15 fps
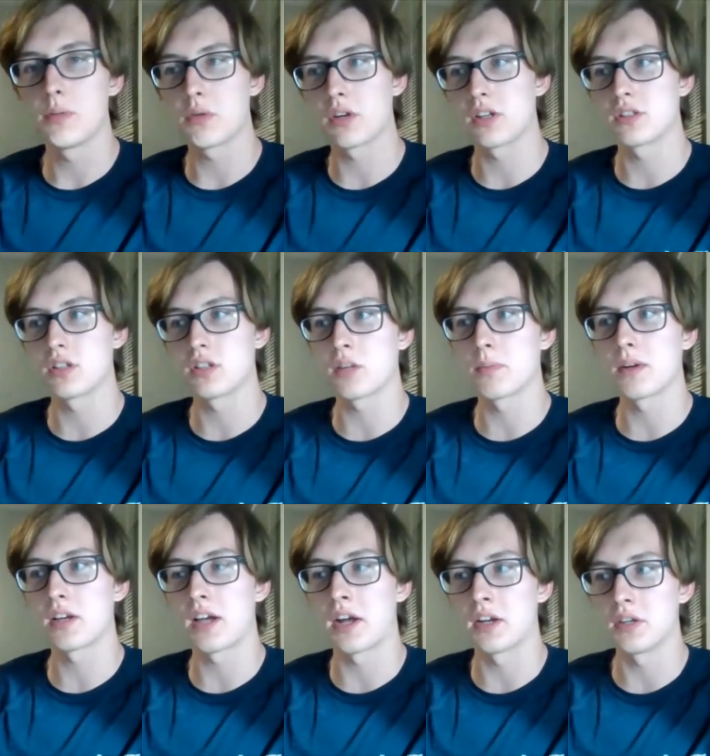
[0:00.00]
we're going to talk about
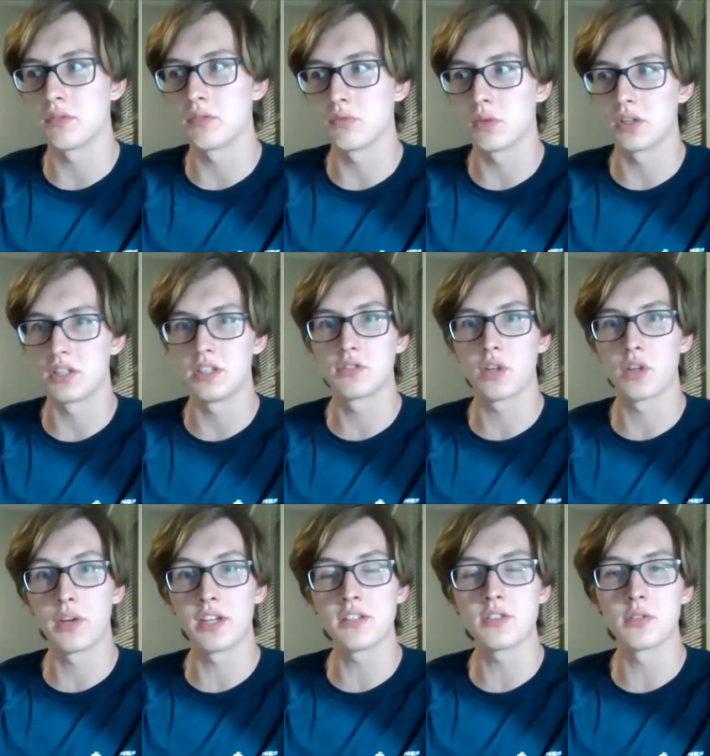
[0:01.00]
kind of what he's
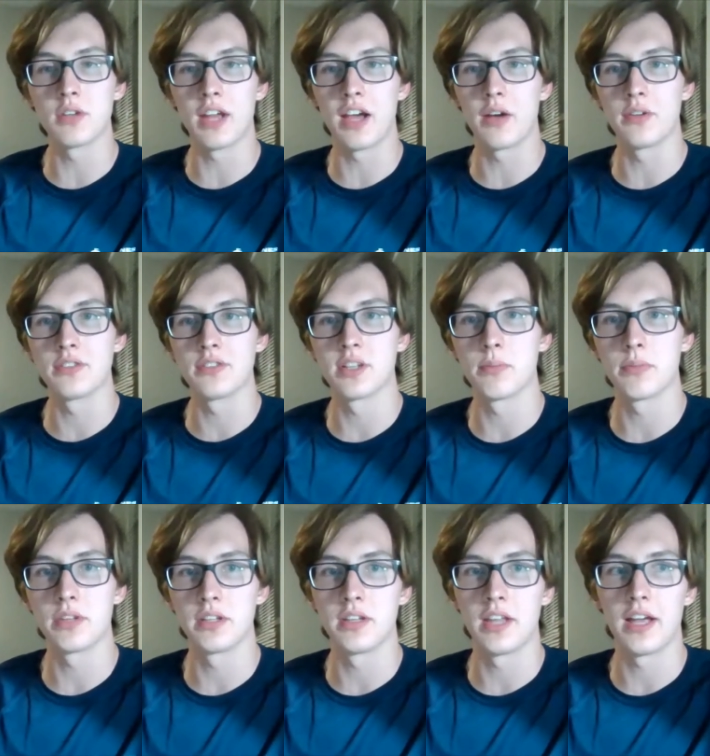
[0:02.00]
going into now and
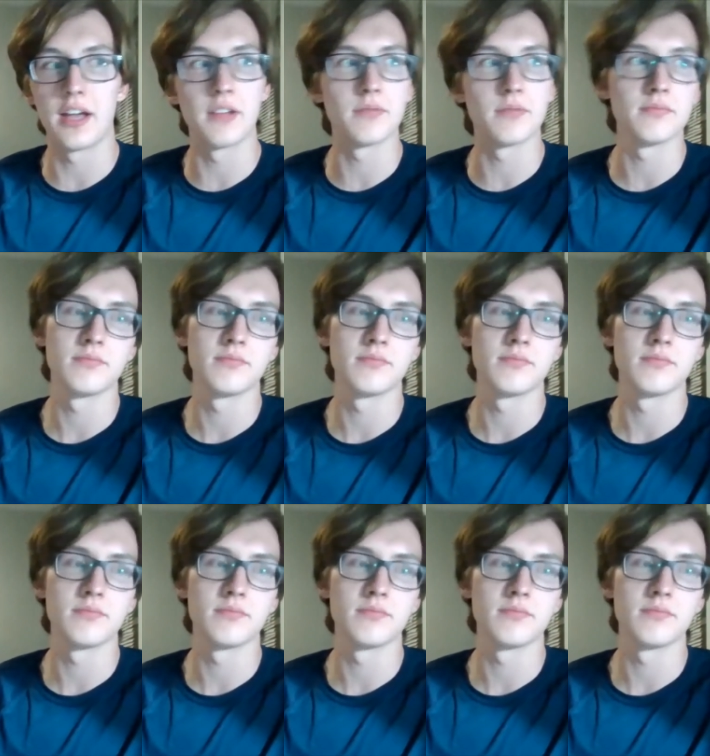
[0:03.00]
something that,